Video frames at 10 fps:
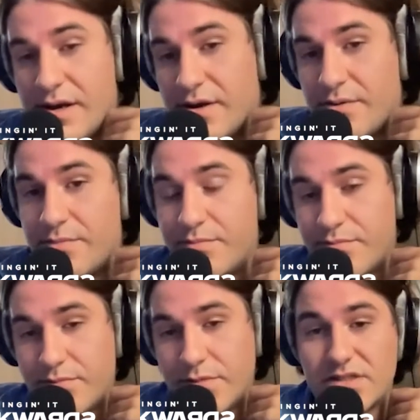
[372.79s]
Um,
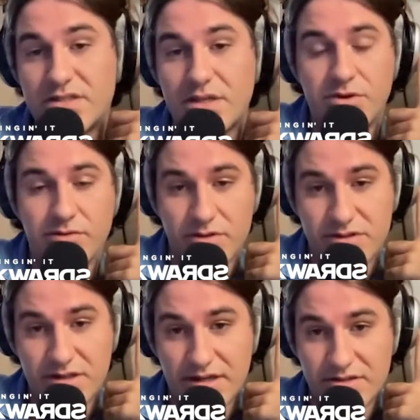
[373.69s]
it's the same
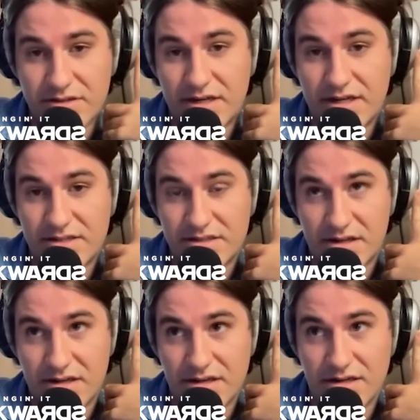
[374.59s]
university actually that has
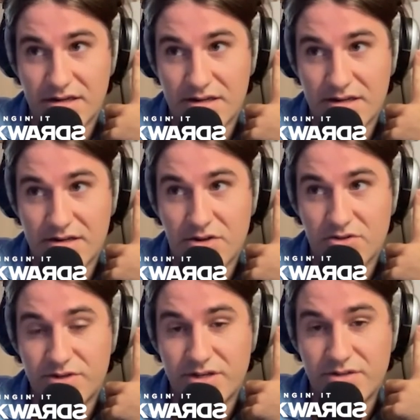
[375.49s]
a
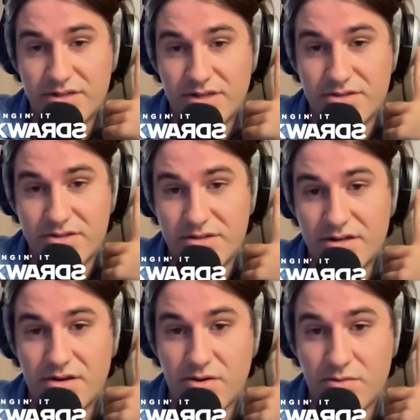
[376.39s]
college radio station
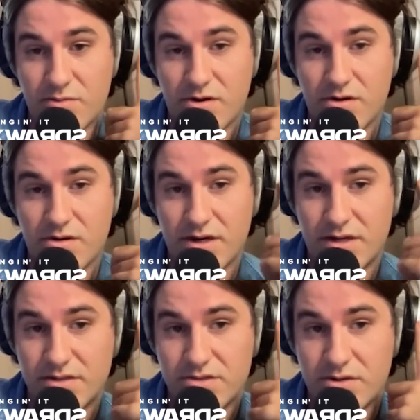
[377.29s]
that Nardwuar
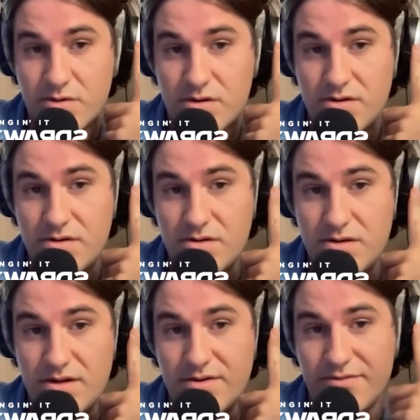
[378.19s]
has a show on.
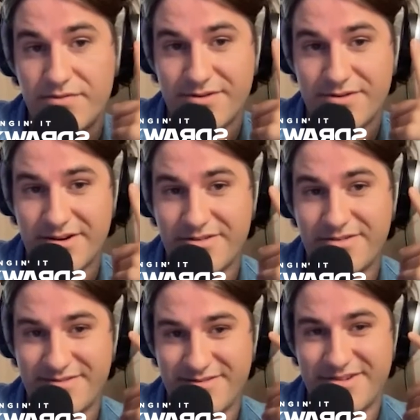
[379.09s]
Um, oh,
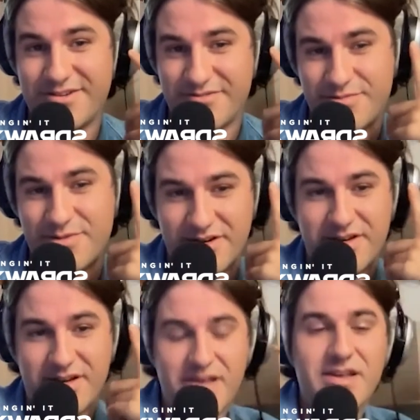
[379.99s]
is that where he came
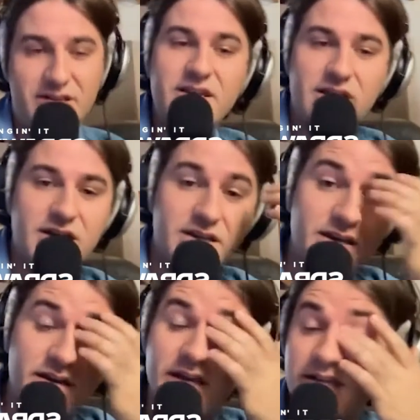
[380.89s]
from? Was yeah, that?
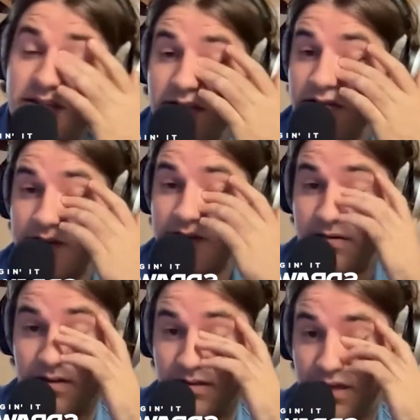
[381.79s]
Yeah. And he's still
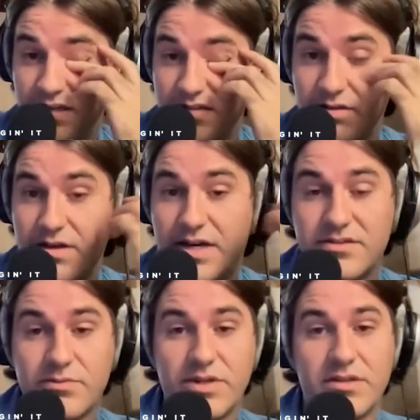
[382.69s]
there. He like he still
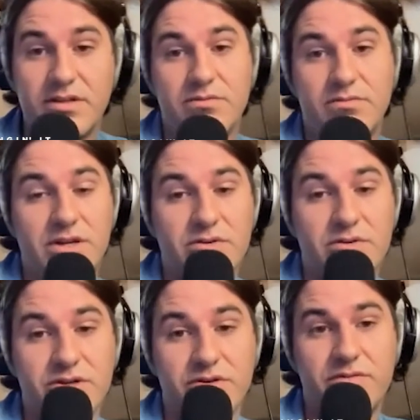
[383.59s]
has a weekly radio
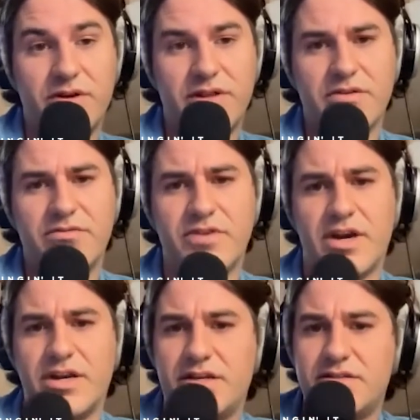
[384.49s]
show. I think on
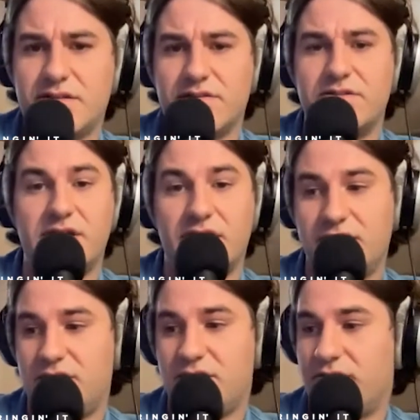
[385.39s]
Fridays on
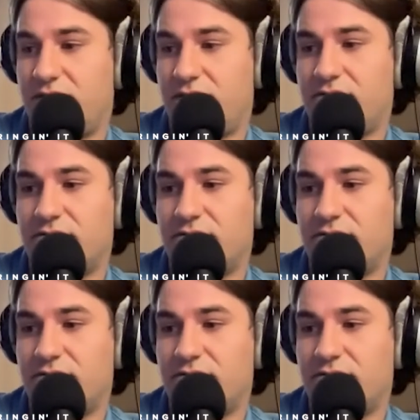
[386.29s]
CITR radio.